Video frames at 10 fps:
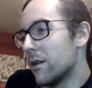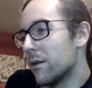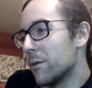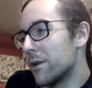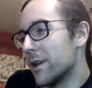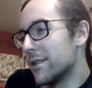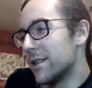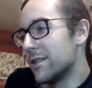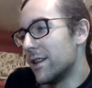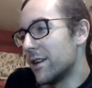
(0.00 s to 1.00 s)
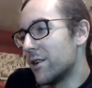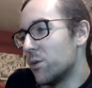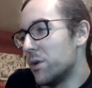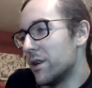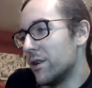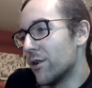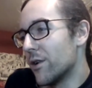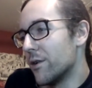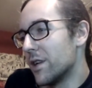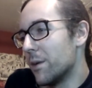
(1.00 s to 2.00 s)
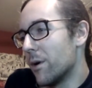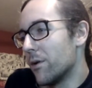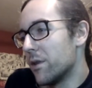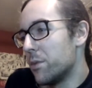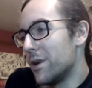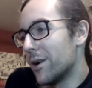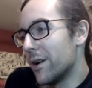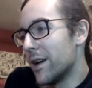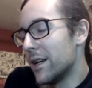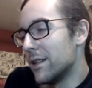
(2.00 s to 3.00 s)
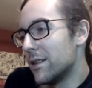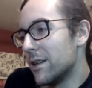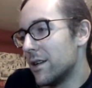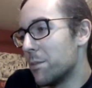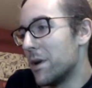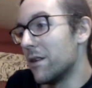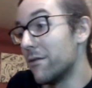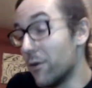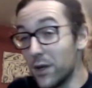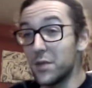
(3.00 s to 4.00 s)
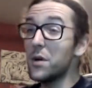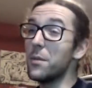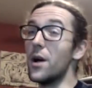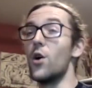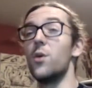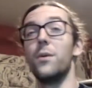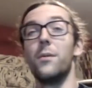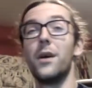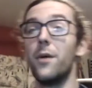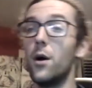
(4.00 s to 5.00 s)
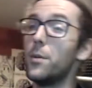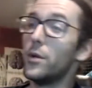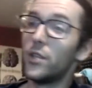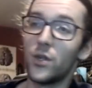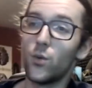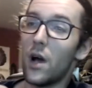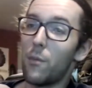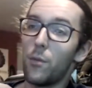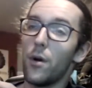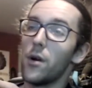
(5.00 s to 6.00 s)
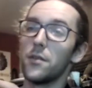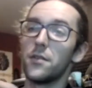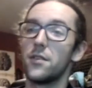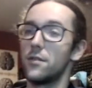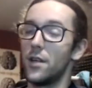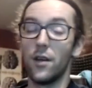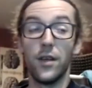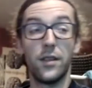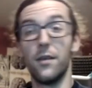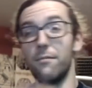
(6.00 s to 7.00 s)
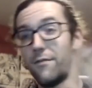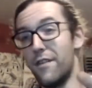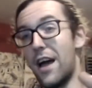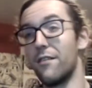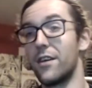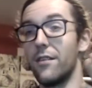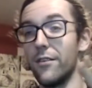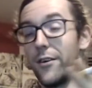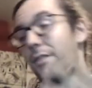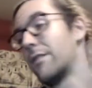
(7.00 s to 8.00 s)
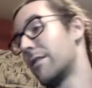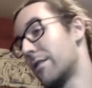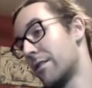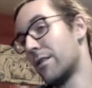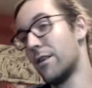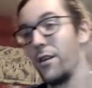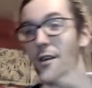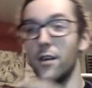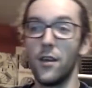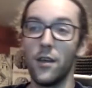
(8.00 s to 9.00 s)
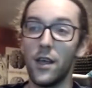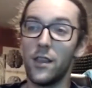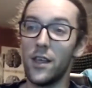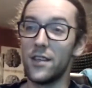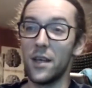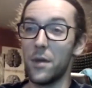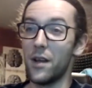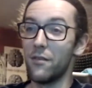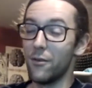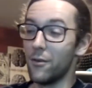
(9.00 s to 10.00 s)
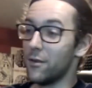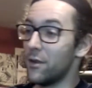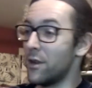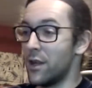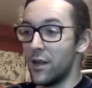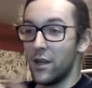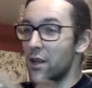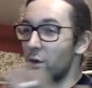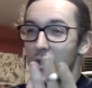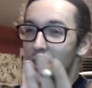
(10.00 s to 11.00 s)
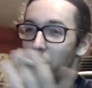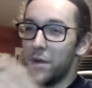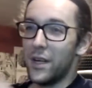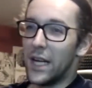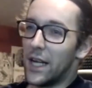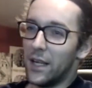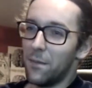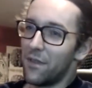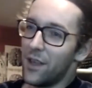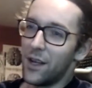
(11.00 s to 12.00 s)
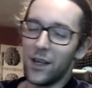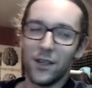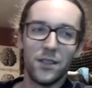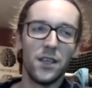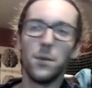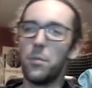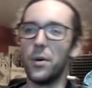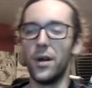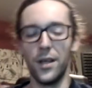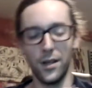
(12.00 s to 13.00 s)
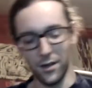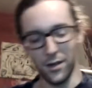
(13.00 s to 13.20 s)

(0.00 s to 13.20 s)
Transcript: Broke Dad says, then it could be a Euro Type R with a PRA intake manifold. That's what I'm hoping, man. I'm hoping it's just swapped parts, like the valve cover and the intake manifold, which don't mean a goddamn thing, honestly, but,